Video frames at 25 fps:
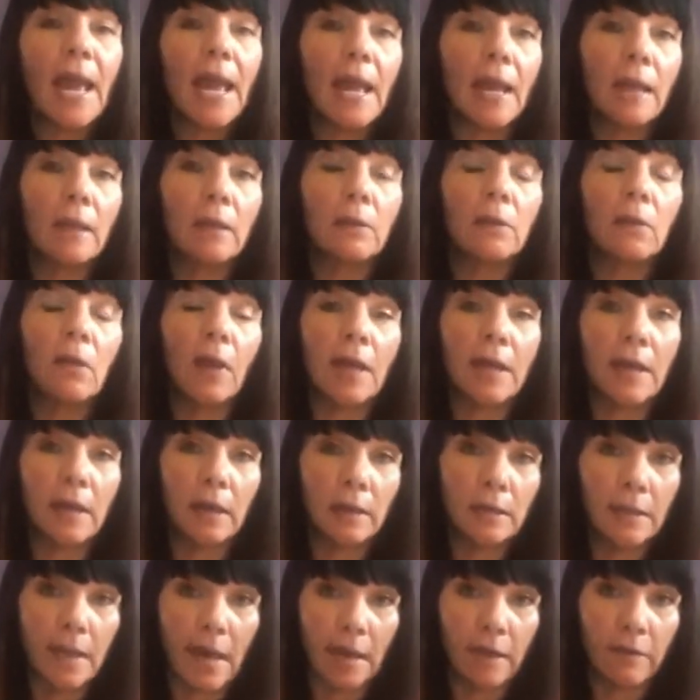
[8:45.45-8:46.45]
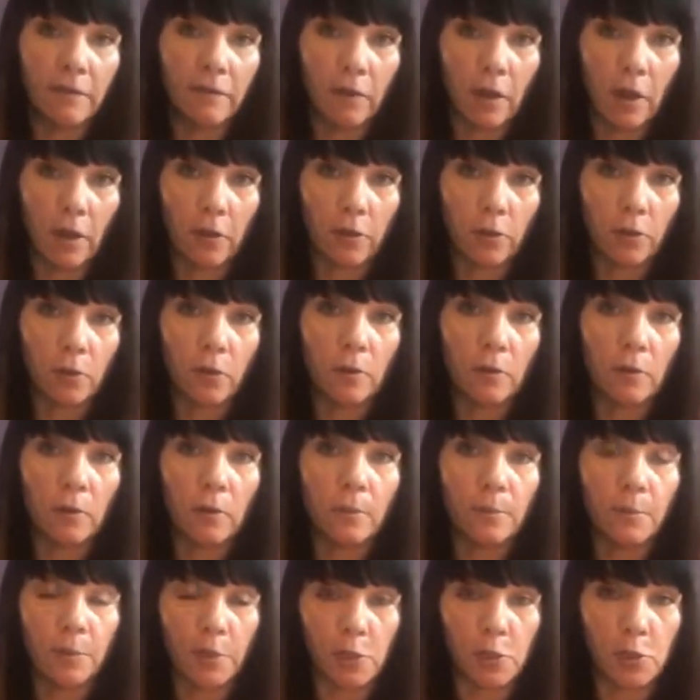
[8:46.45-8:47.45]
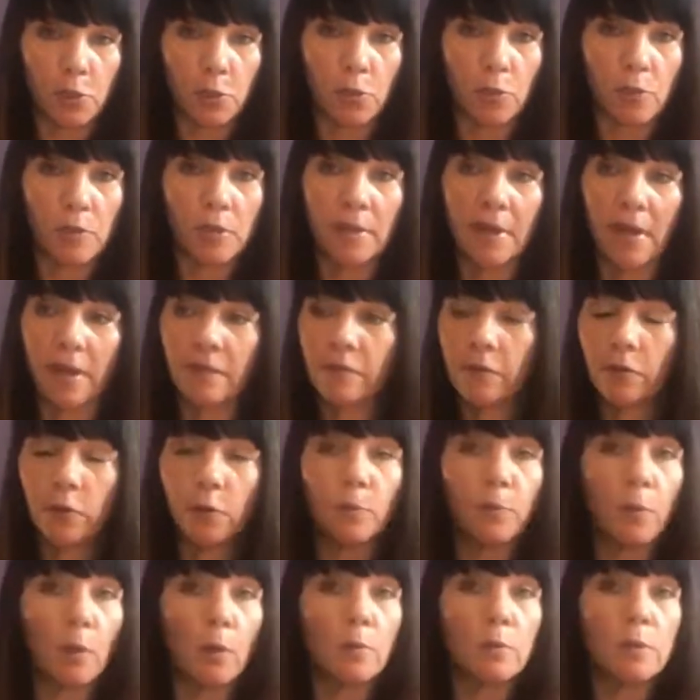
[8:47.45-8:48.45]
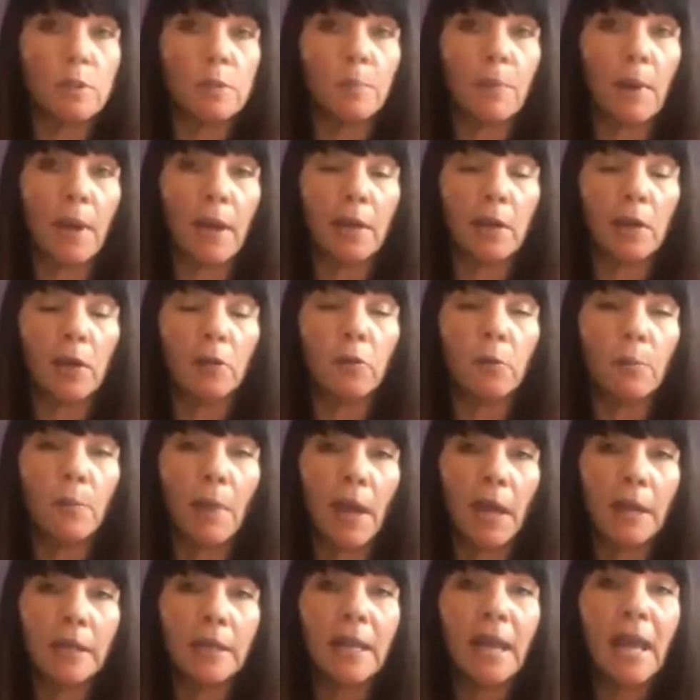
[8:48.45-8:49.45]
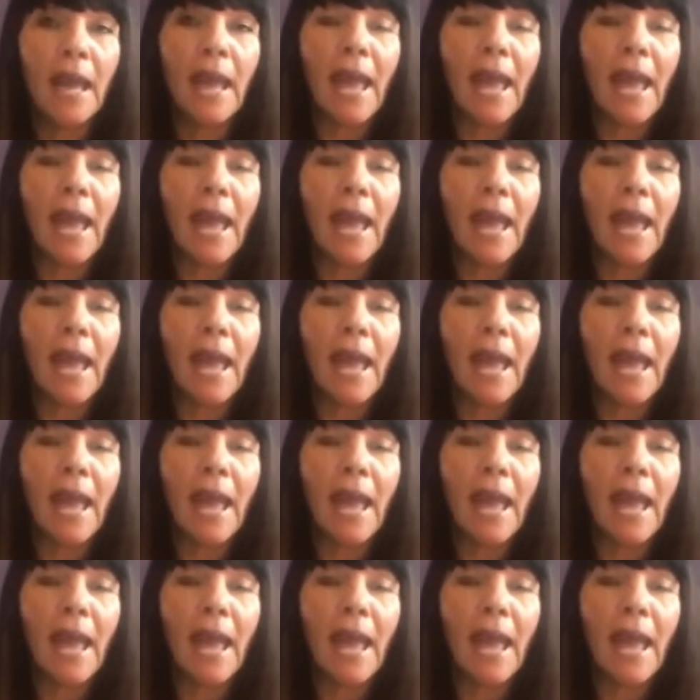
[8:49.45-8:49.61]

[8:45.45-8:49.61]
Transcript: and like a lot of other pictures, a lot of other posts by other men.